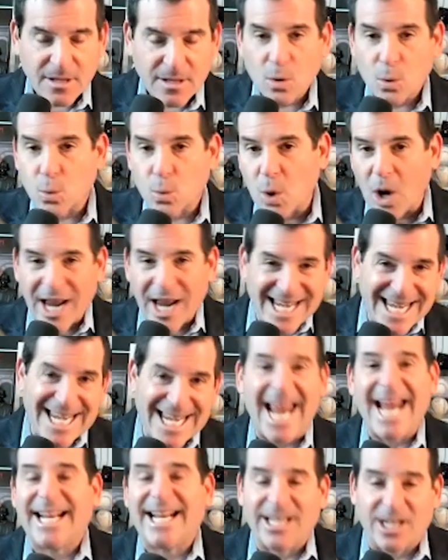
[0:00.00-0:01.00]
Run
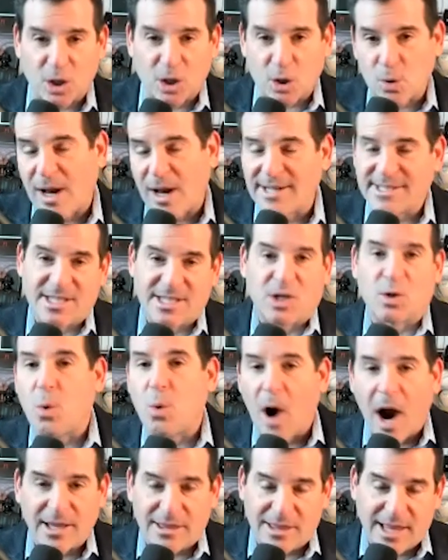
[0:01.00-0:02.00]
naked across the
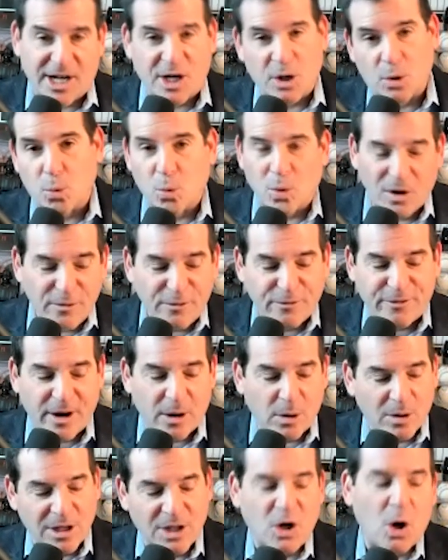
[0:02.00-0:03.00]
quad like you're Will
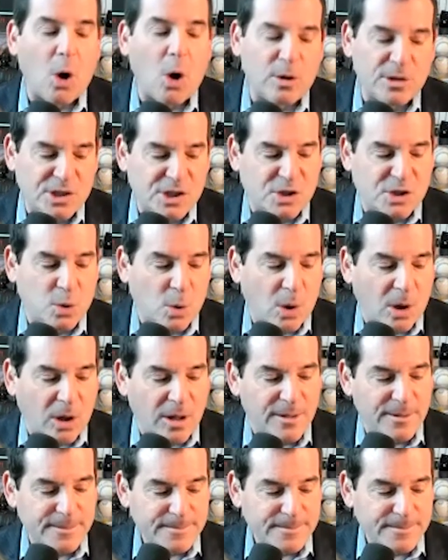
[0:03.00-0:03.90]
Ferrell in Old School.